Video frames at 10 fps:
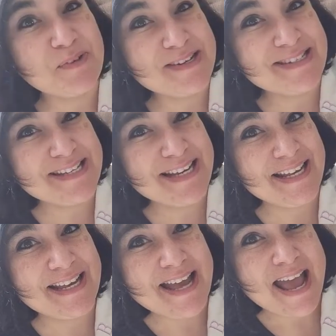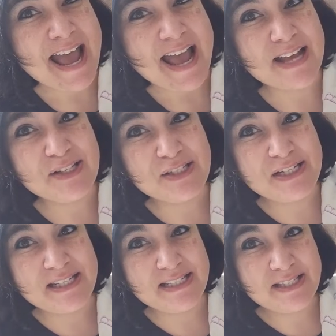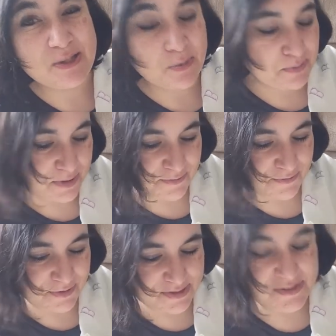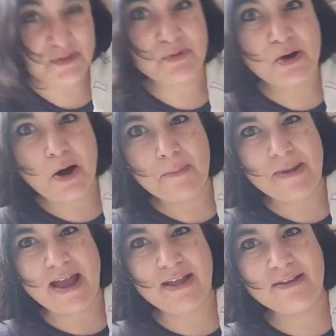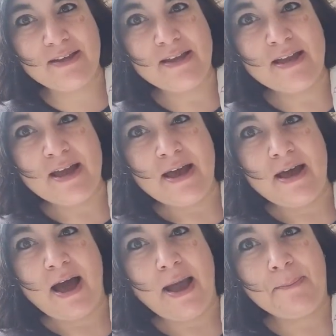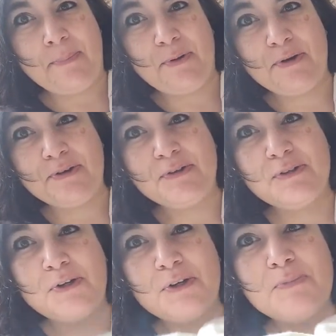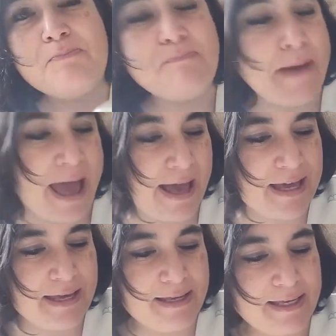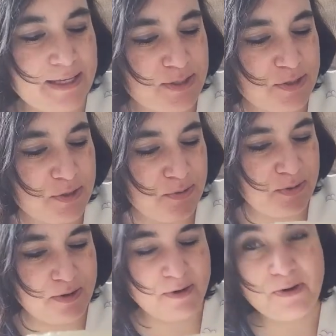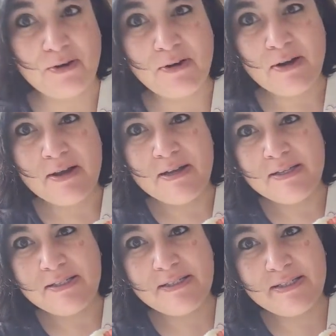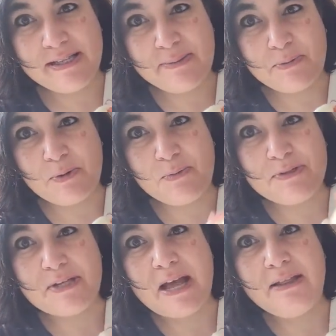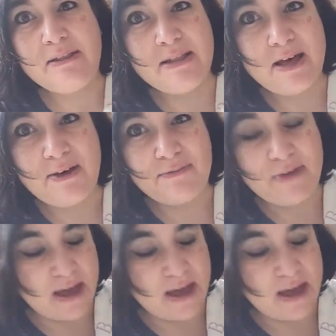Breezy, and she is so beautiful and so calm. And I push her back into her sleeper, which I love.